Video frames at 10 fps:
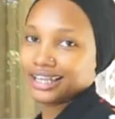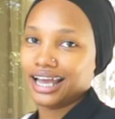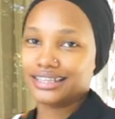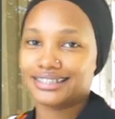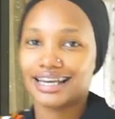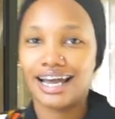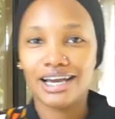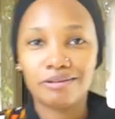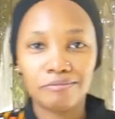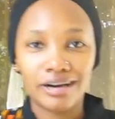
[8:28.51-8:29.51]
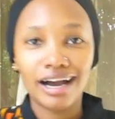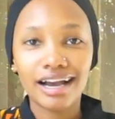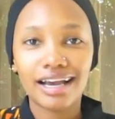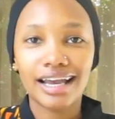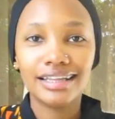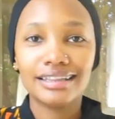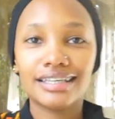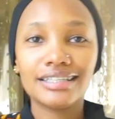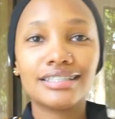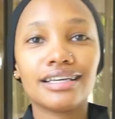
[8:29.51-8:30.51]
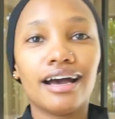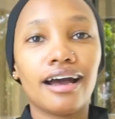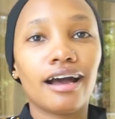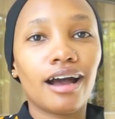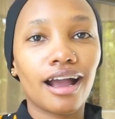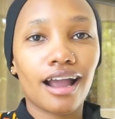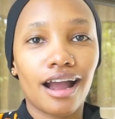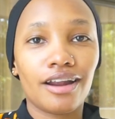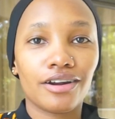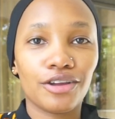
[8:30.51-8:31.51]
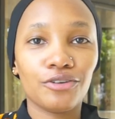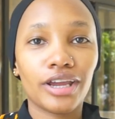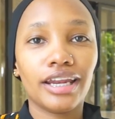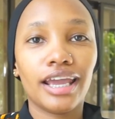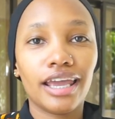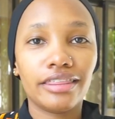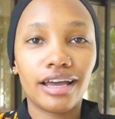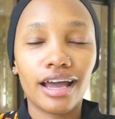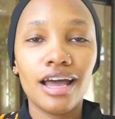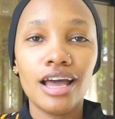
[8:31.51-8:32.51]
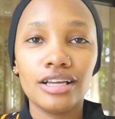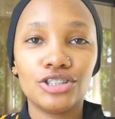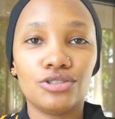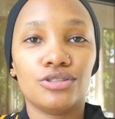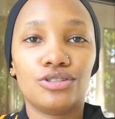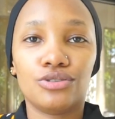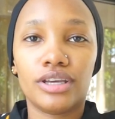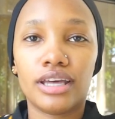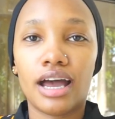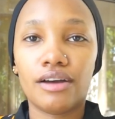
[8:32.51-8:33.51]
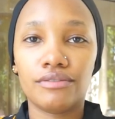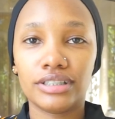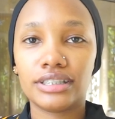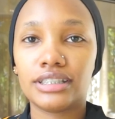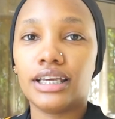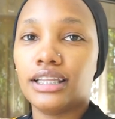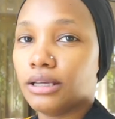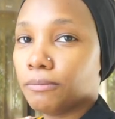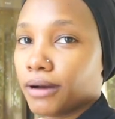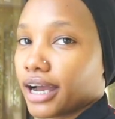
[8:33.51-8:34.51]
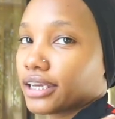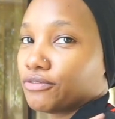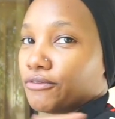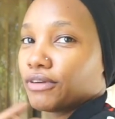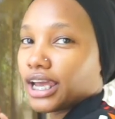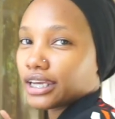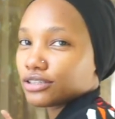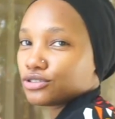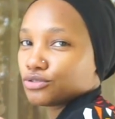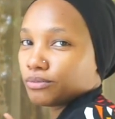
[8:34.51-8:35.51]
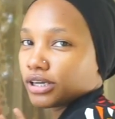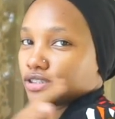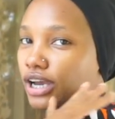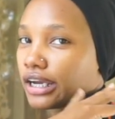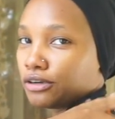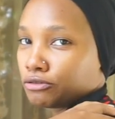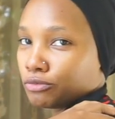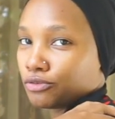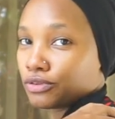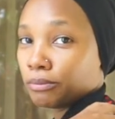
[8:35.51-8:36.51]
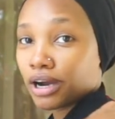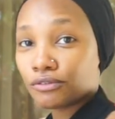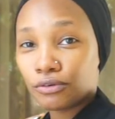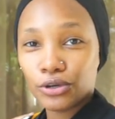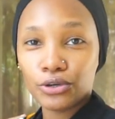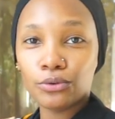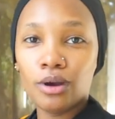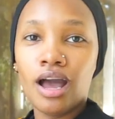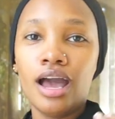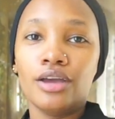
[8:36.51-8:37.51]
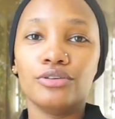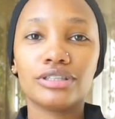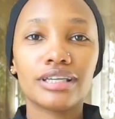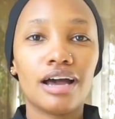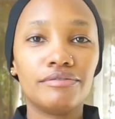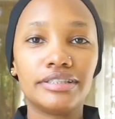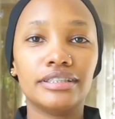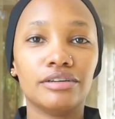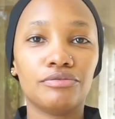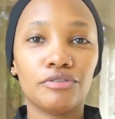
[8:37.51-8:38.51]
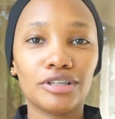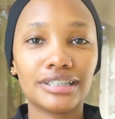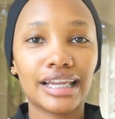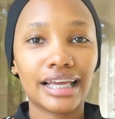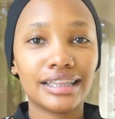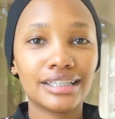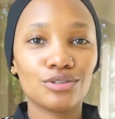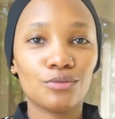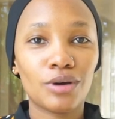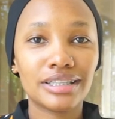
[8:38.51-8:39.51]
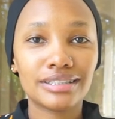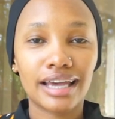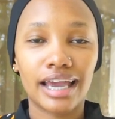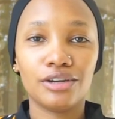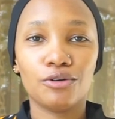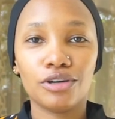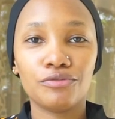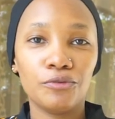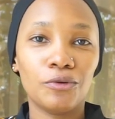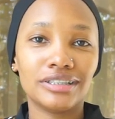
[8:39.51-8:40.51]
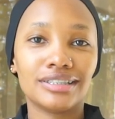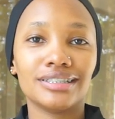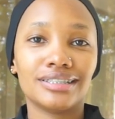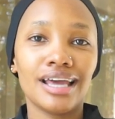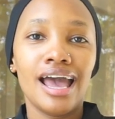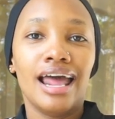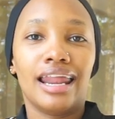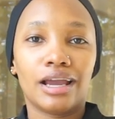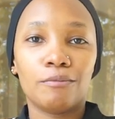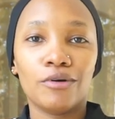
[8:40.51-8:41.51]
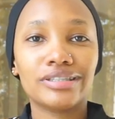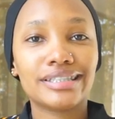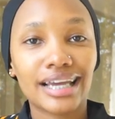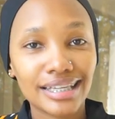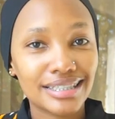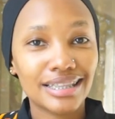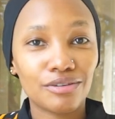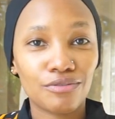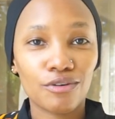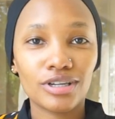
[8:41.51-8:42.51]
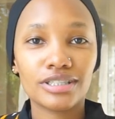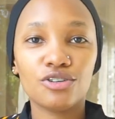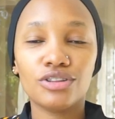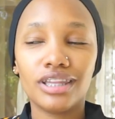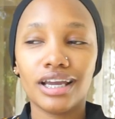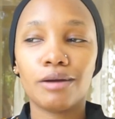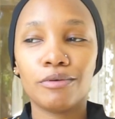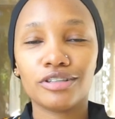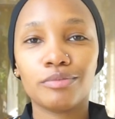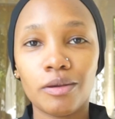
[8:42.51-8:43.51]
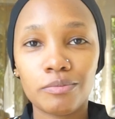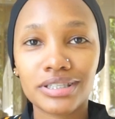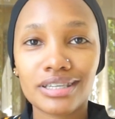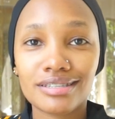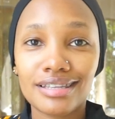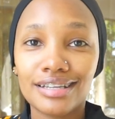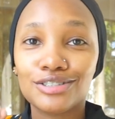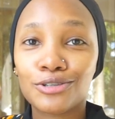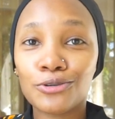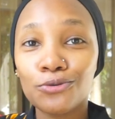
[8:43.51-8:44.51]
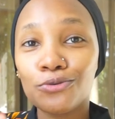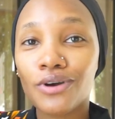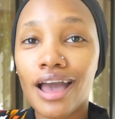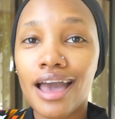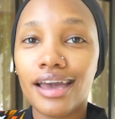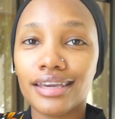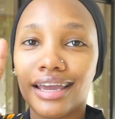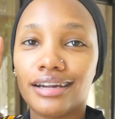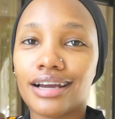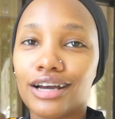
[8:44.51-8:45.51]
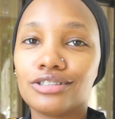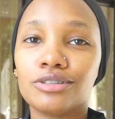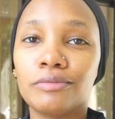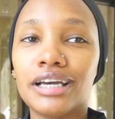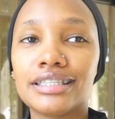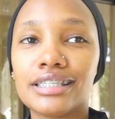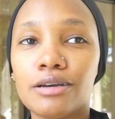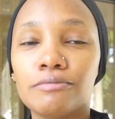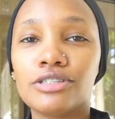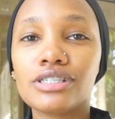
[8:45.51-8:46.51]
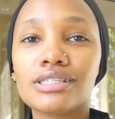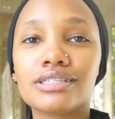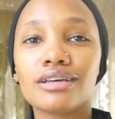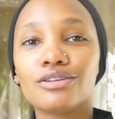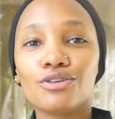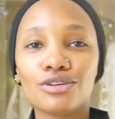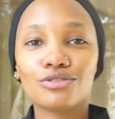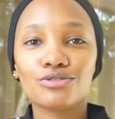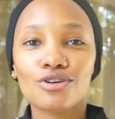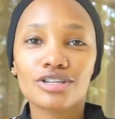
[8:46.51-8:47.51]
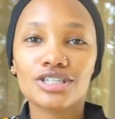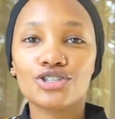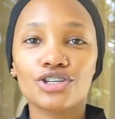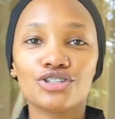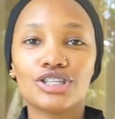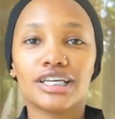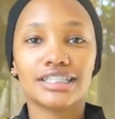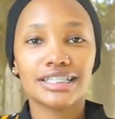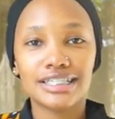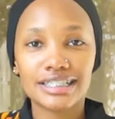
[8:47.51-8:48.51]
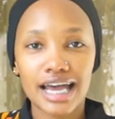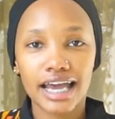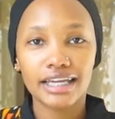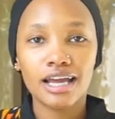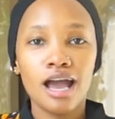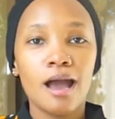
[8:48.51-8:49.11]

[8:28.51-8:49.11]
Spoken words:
the entire back. In this Ankara, you can either choose to either have it in the back. If you feel like it's too much, I can remove the back for you. You just have it in the front like this on one side, or if you want it like both sides in the front. Good thing about my pieces is that you can customize them. Just don't change the design,